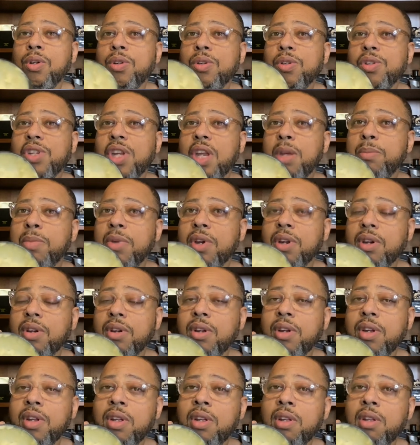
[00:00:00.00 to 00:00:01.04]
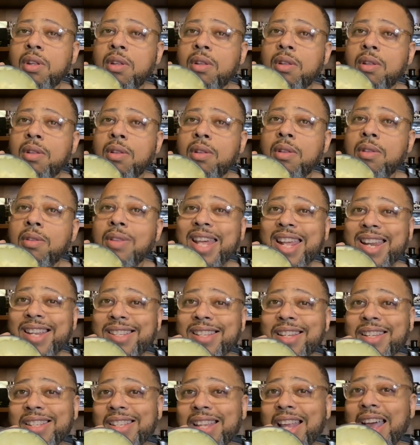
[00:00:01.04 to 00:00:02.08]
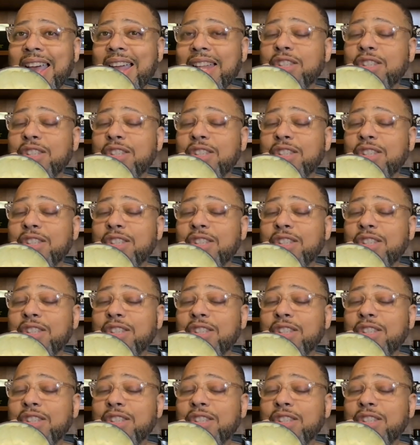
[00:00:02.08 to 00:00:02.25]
shea butter that is inside.